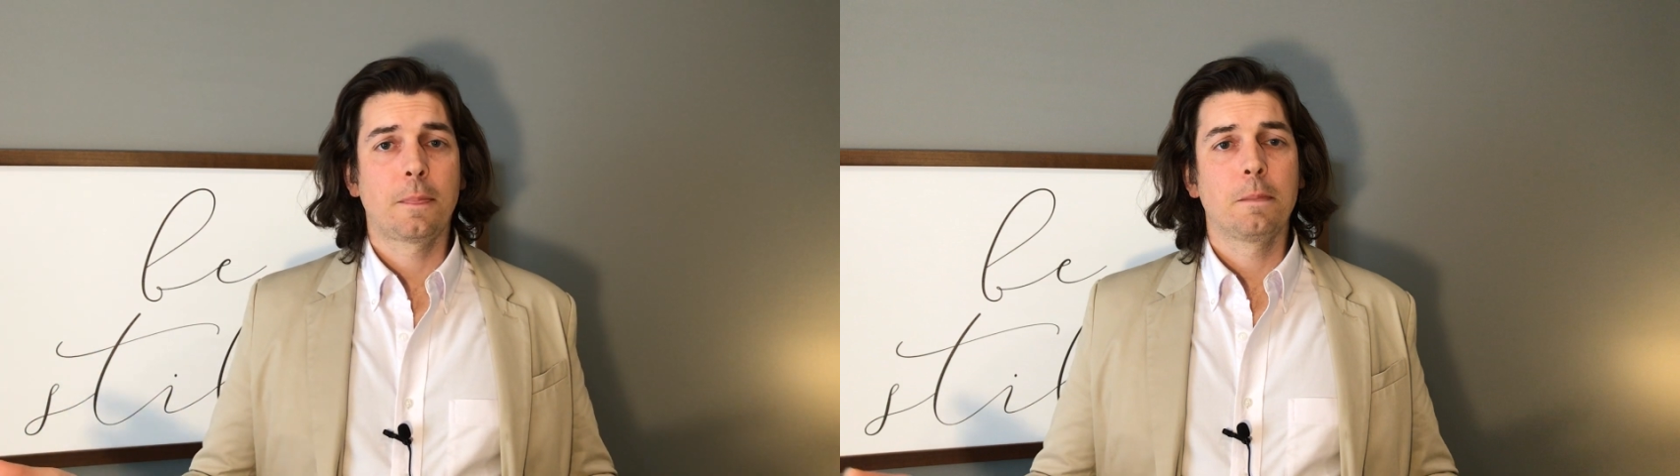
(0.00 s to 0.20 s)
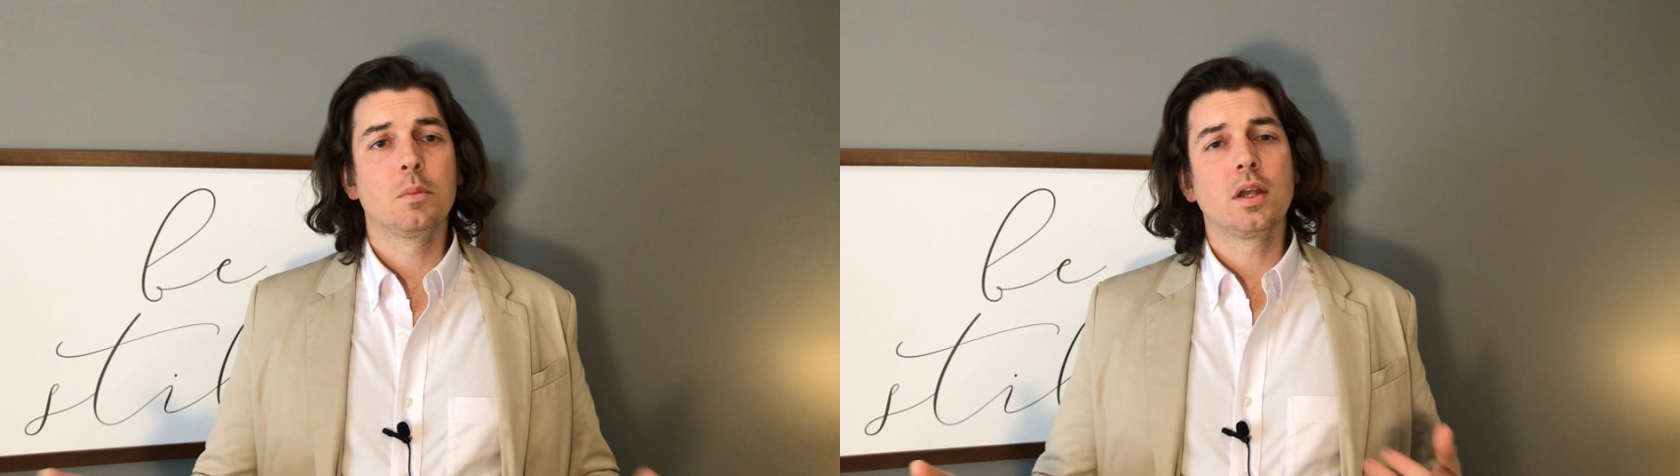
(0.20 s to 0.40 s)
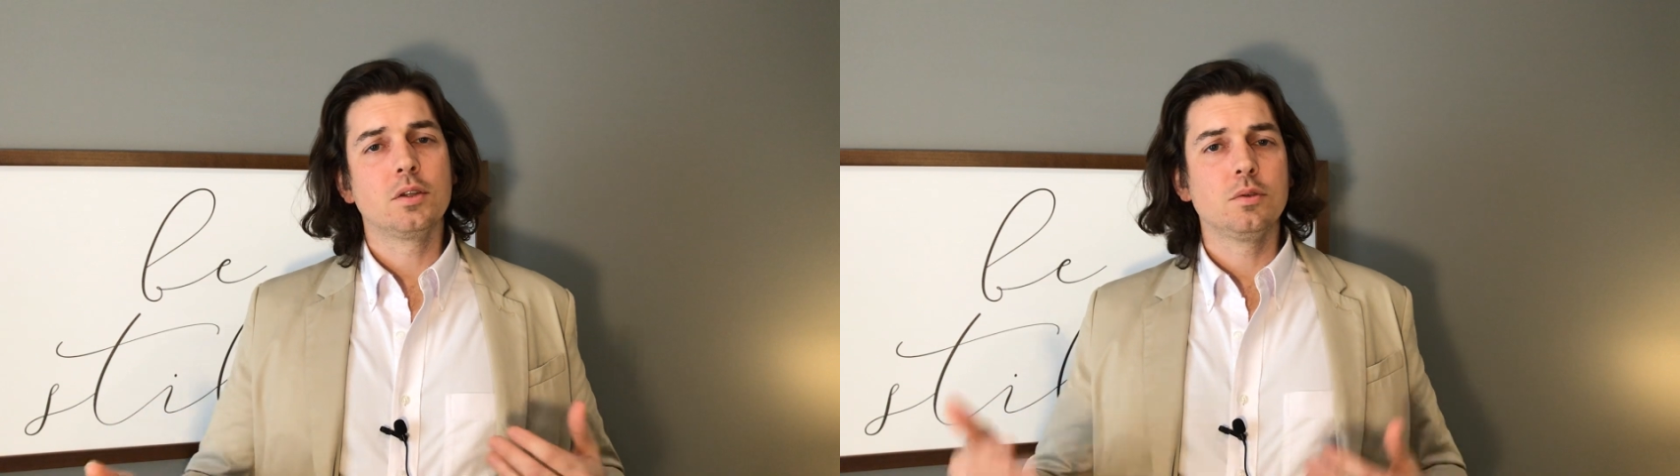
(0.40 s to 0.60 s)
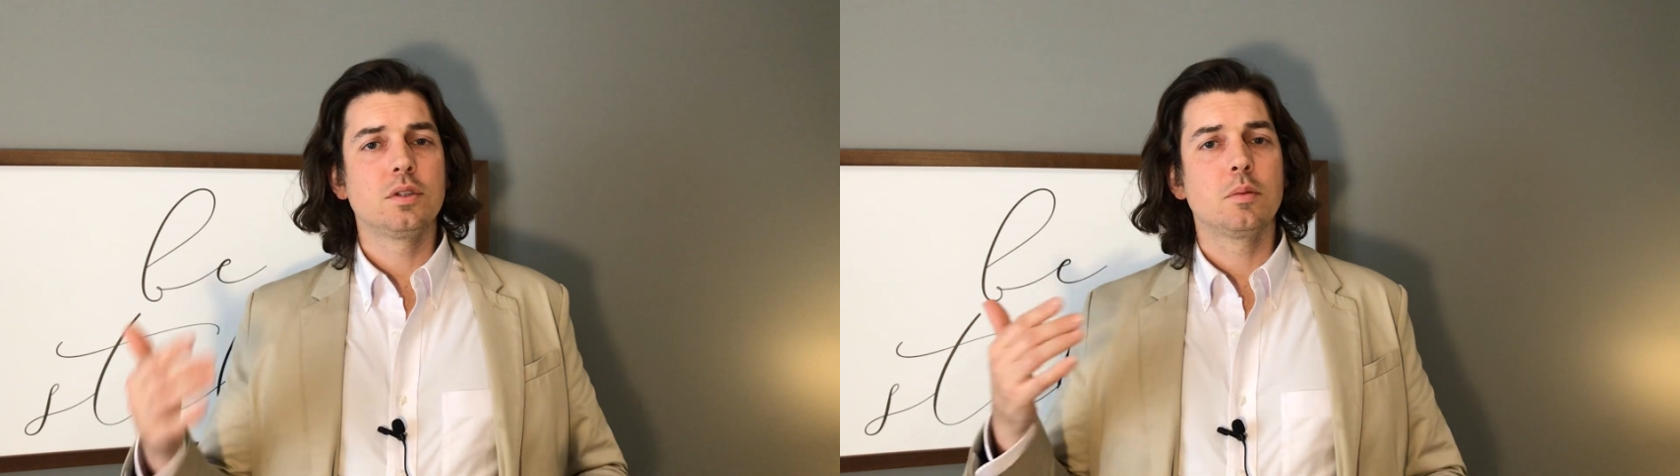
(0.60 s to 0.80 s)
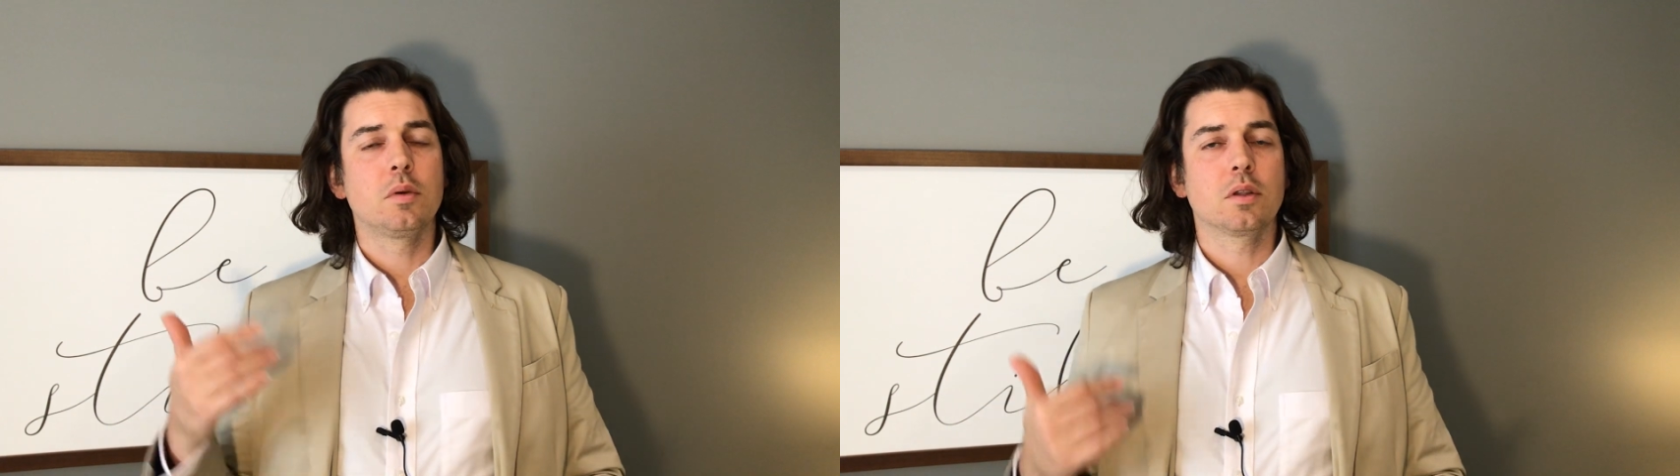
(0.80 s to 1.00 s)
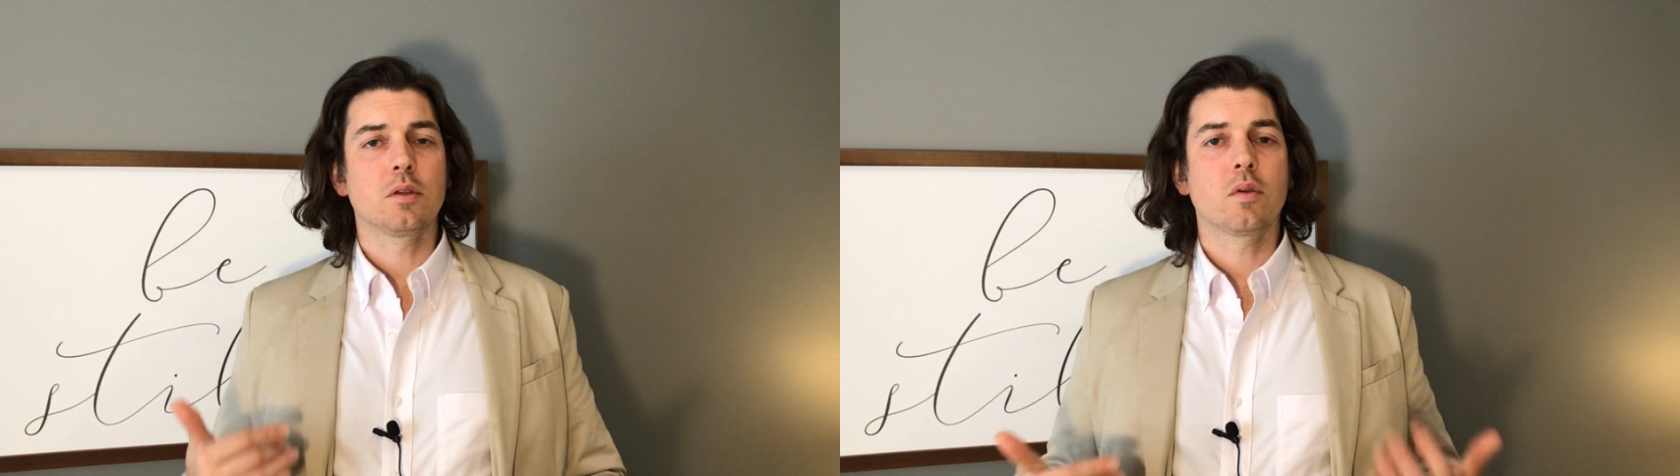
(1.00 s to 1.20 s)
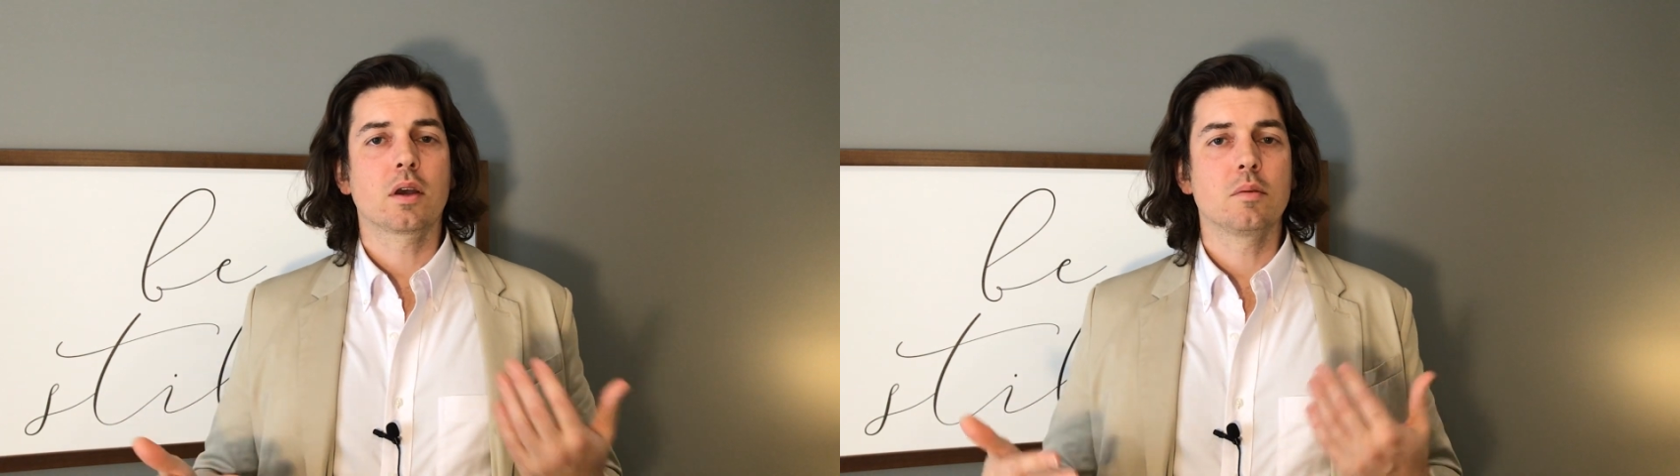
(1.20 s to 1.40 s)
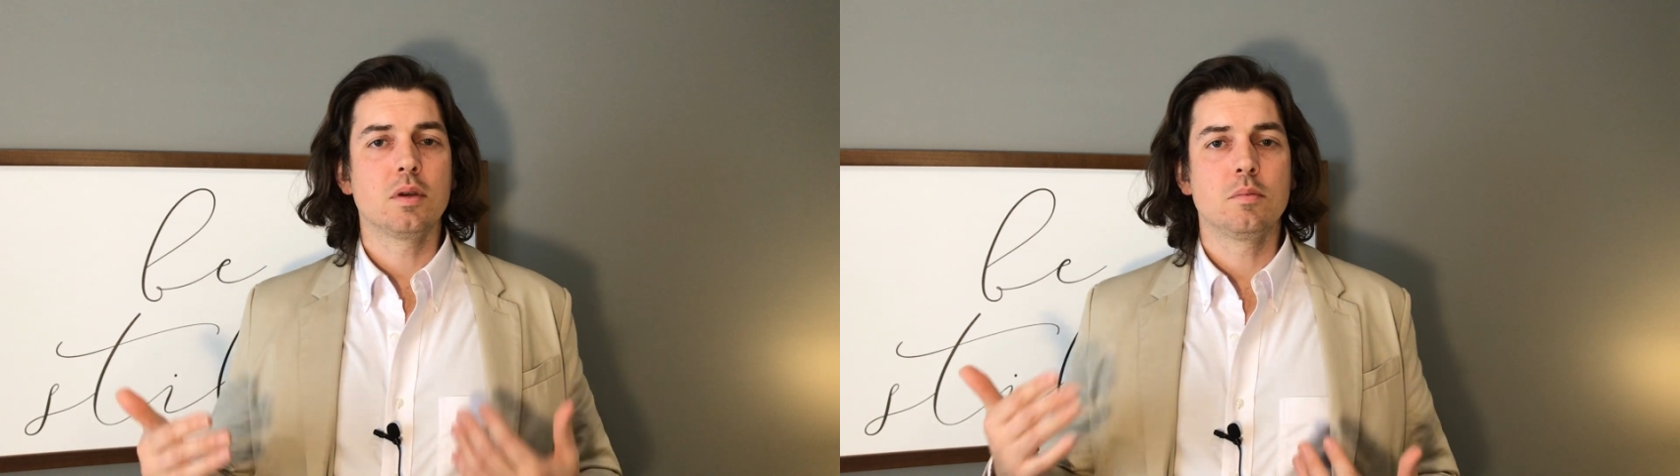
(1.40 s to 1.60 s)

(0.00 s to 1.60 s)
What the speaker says: But I do typically recommend